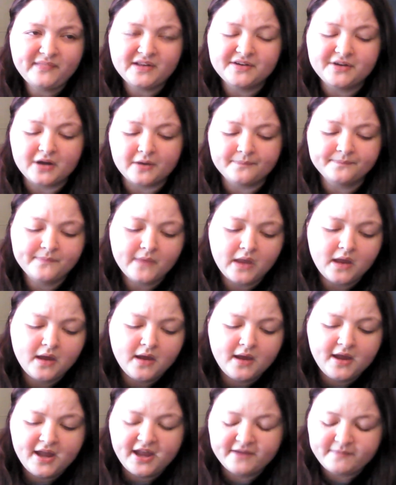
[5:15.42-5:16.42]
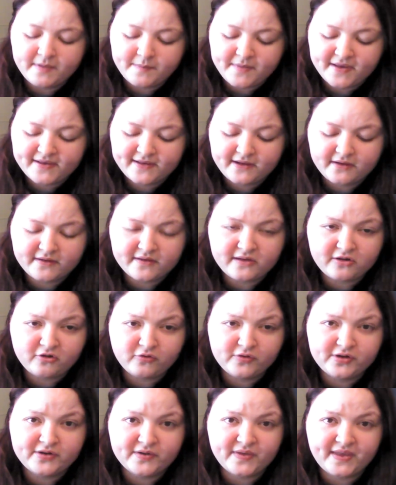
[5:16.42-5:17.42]
No. If my mascara is not
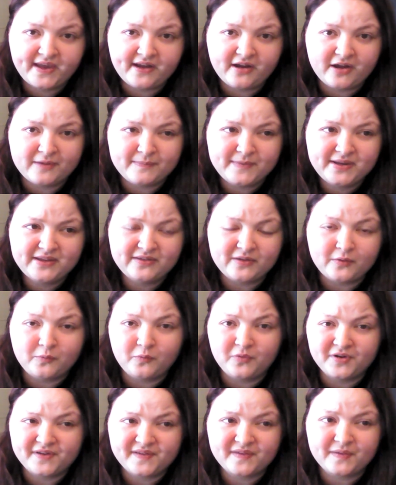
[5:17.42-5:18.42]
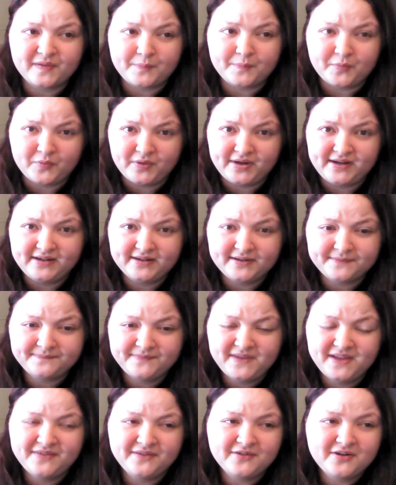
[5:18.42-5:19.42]
going to stay on me, then what's the point?
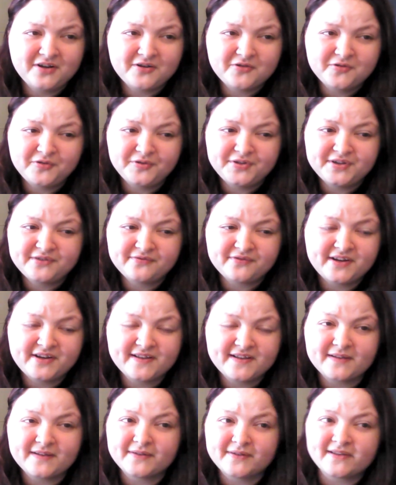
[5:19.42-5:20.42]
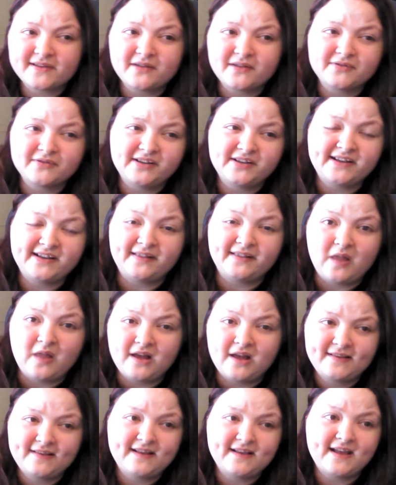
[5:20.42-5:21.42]
And they're not cruelty-free, so it's not really a
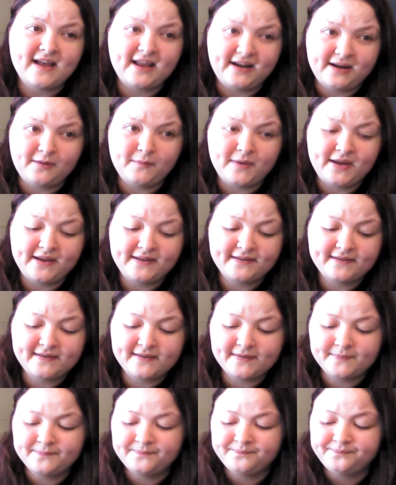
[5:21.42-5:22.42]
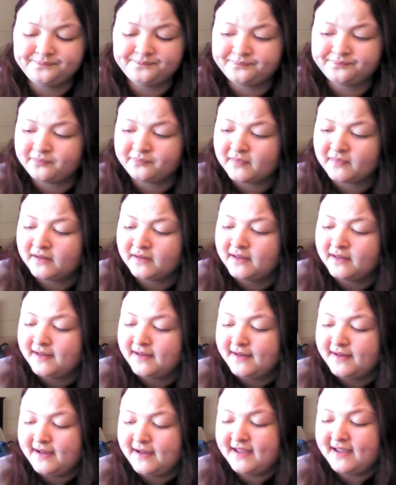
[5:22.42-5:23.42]
loss anyways.
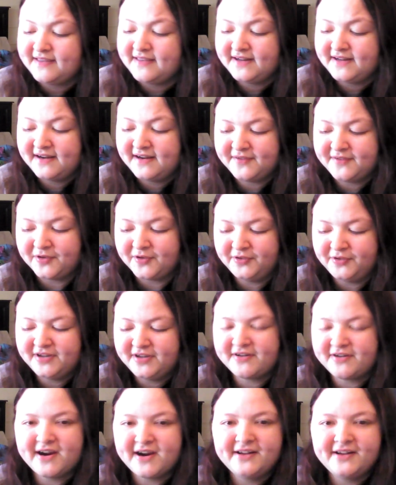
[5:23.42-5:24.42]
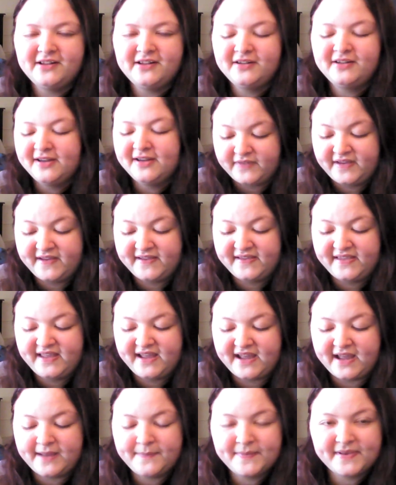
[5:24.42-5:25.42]
And then another holy grail is the
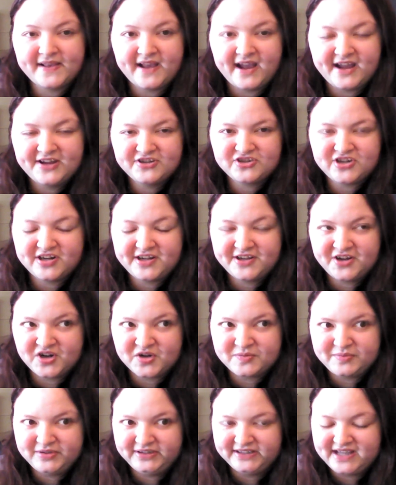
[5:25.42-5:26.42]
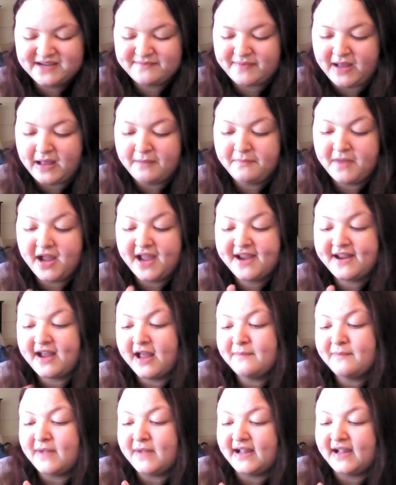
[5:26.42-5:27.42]
Hemp's Hydrating Herbal Lip Balm. I
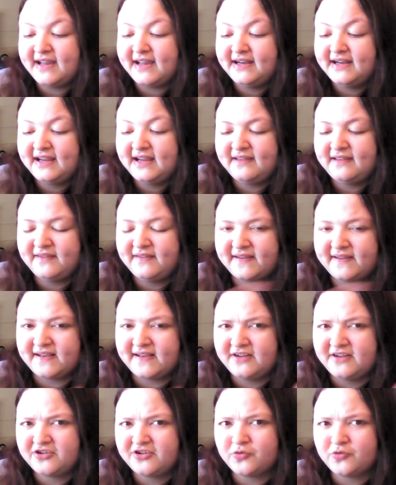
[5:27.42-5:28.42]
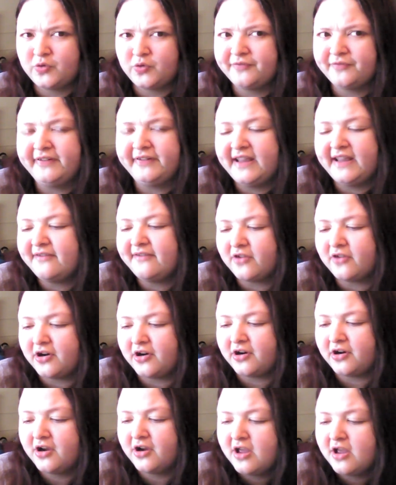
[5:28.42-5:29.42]
got mine in the scent or
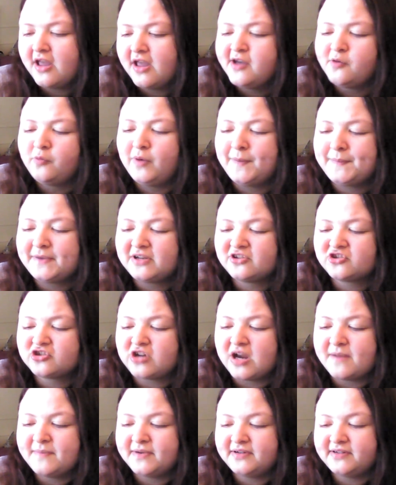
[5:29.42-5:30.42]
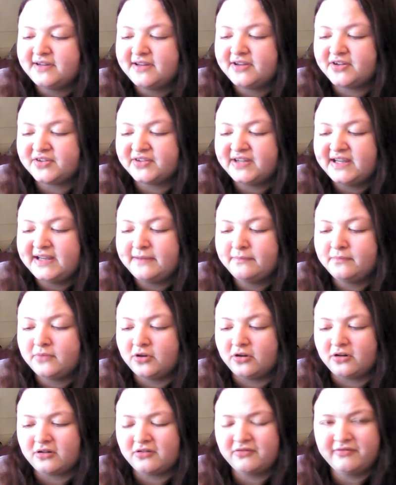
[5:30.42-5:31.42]
flavor whipped strawberry cream
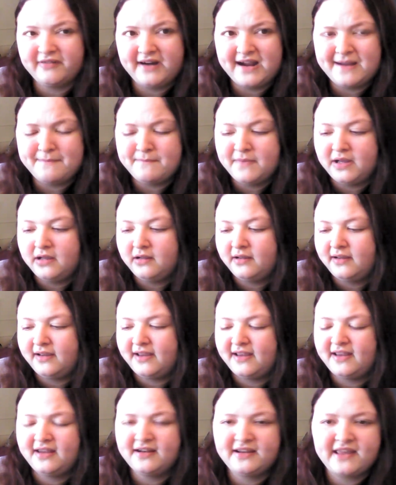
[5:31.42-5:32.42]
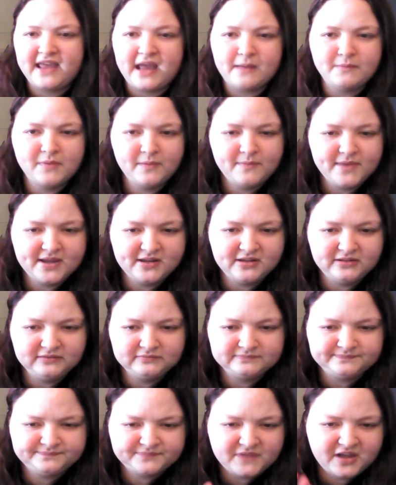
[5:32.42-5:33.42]
or creme and chamomile.
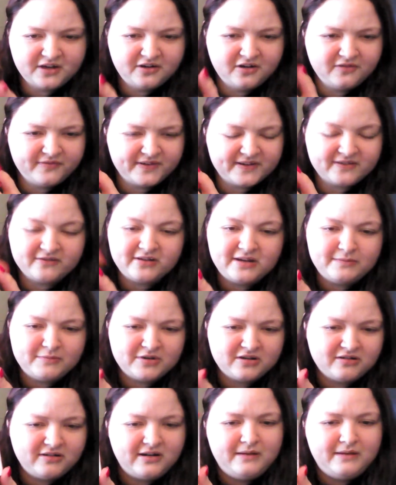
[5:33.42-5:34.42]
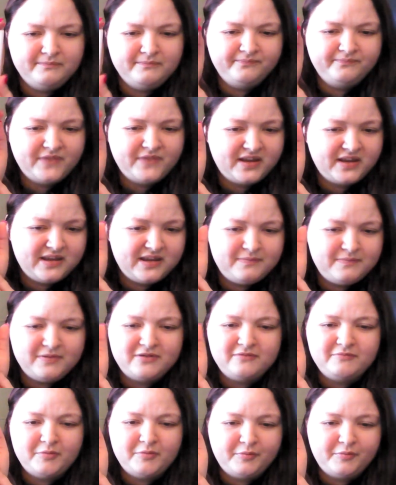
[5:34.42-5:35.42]
I don't know if it's cream or creme. I keep
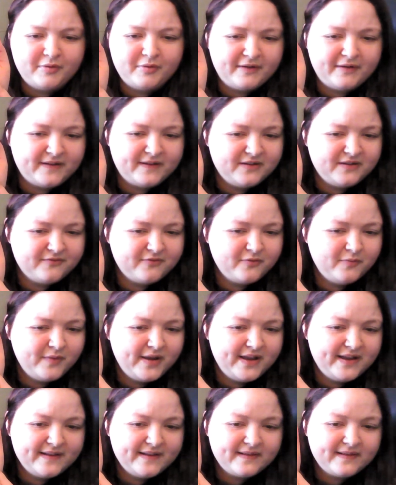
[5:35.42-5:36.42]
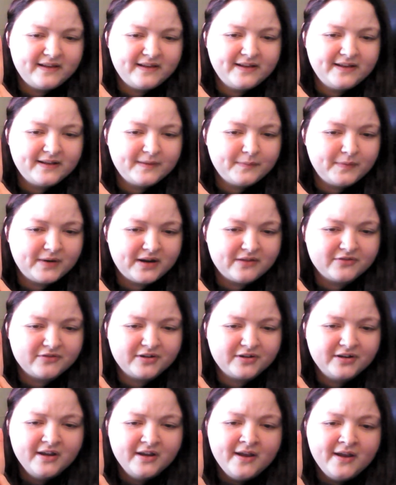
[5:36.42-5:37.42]
hearing people pronounce it different ways. It's
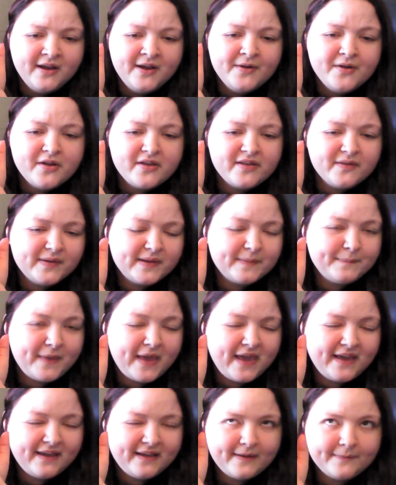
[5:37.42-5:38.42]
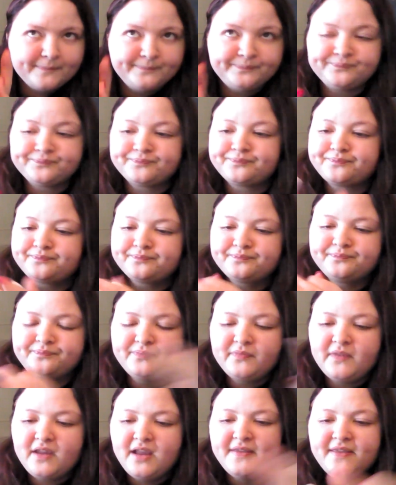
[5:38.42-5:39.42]
whatever. So it's pink.
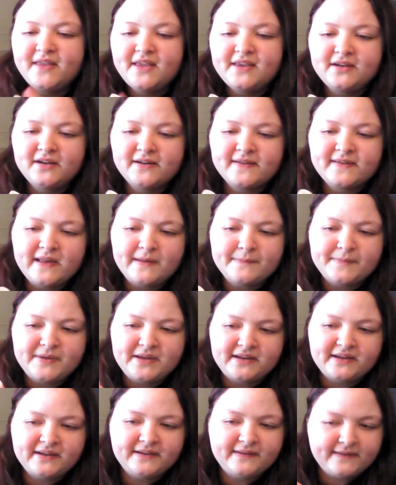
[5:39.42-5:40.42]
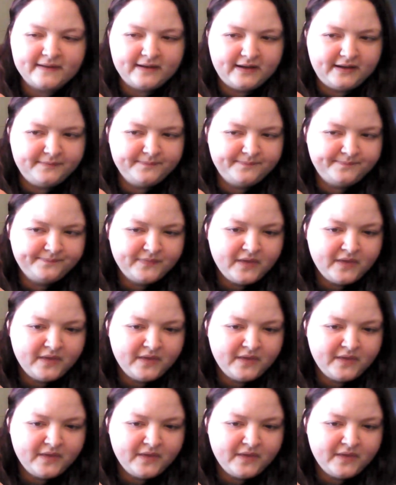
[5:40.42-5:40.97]
And then it's not pink inside.